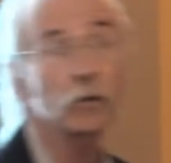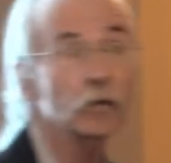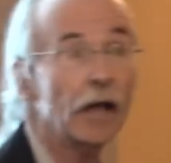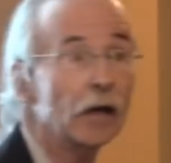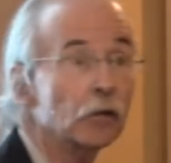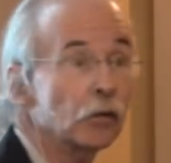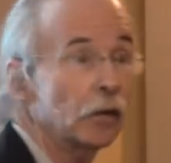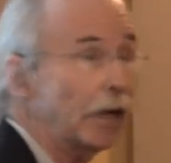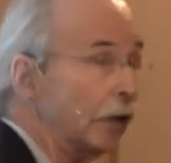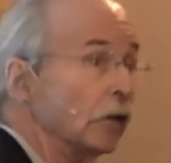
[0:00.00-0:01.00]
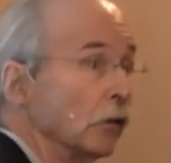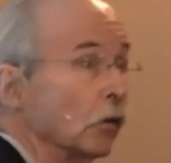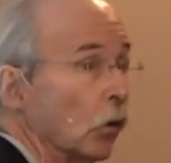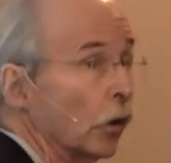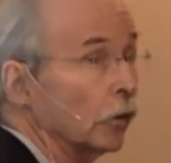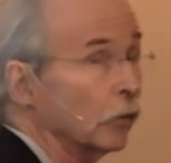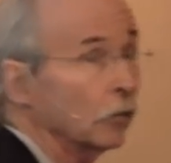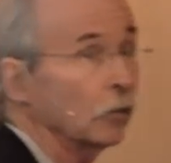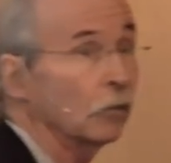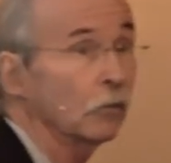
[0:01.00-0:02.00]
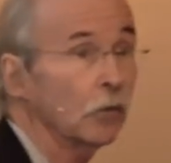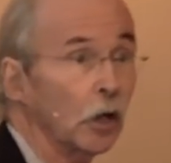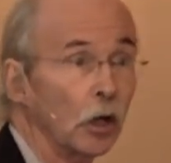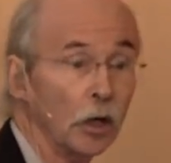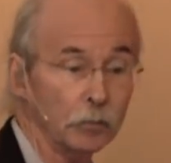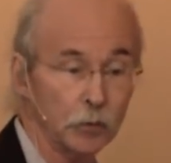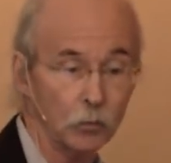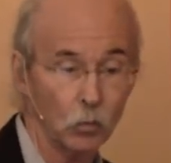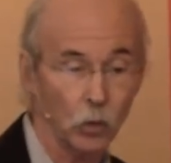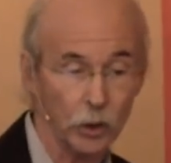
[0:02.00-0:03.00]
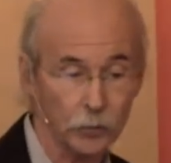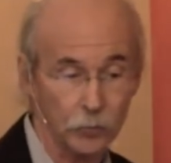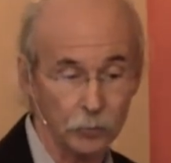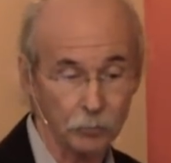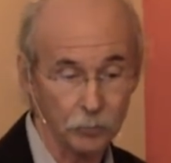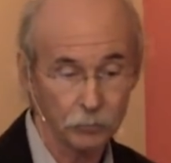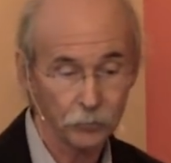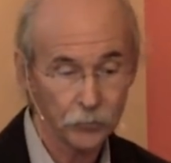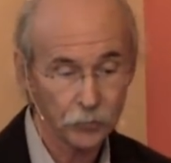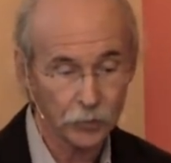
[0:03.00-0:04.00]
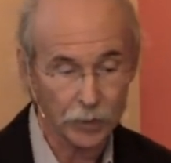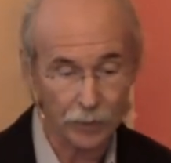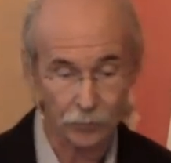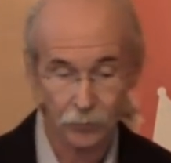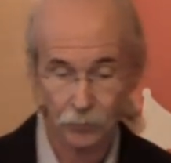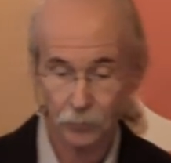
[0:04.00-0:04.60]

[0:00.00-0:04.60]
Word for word: the South and in the North very often work them to death.